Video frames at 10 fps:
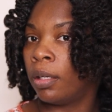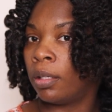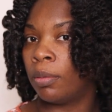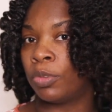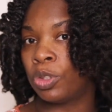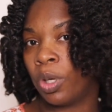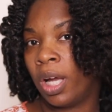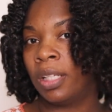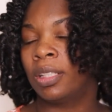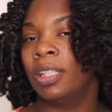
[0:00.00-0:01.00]
And I'm
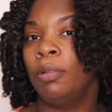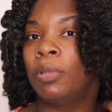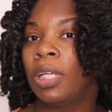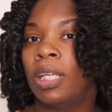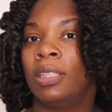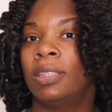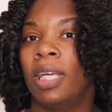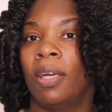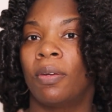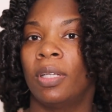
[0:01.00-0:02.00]
trying to keep the
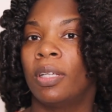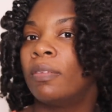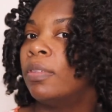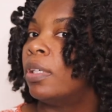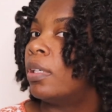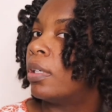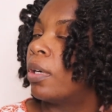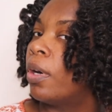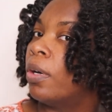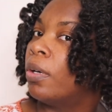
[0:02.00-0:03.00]
integrity of the
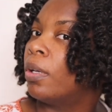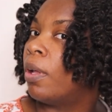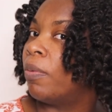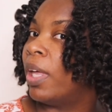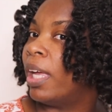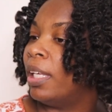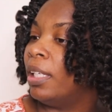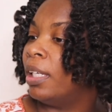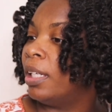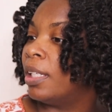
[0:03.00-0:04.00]
curl on the
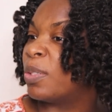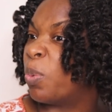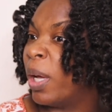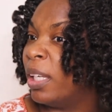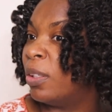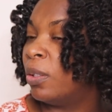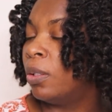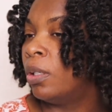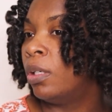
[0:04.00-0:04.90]
end as well.